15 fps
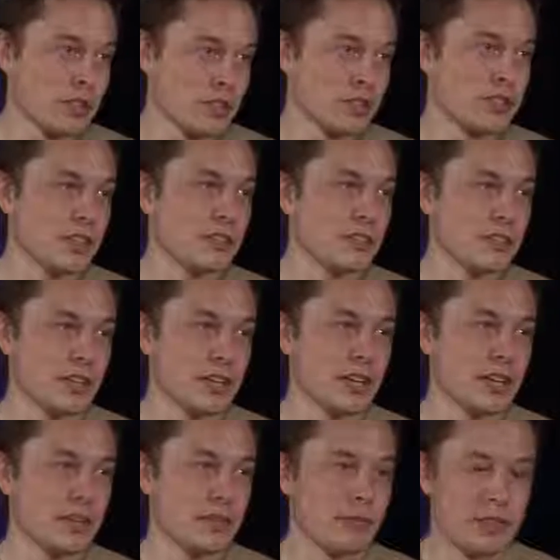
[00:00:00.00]
You can seat
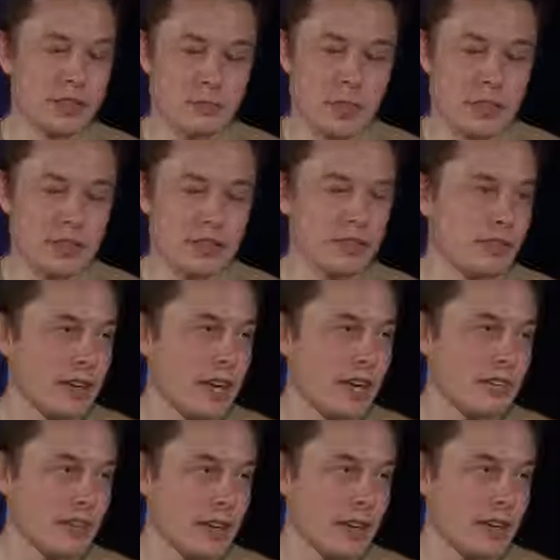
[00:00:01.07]
as many as
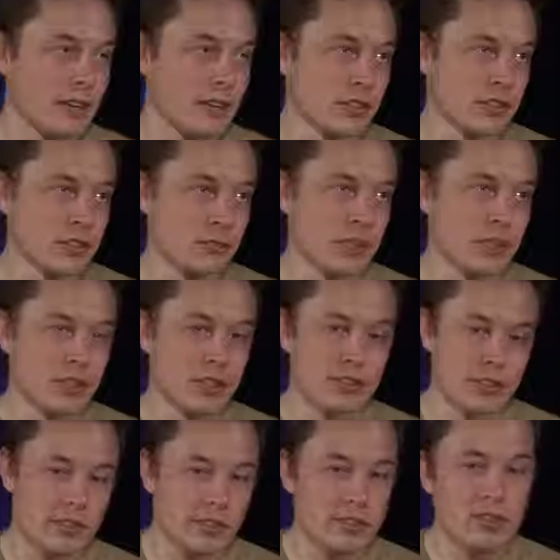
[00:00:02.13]
5 adults, maybe
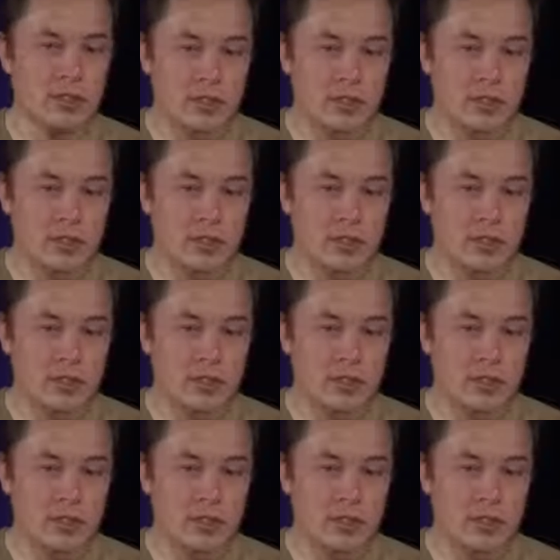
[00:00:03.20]
even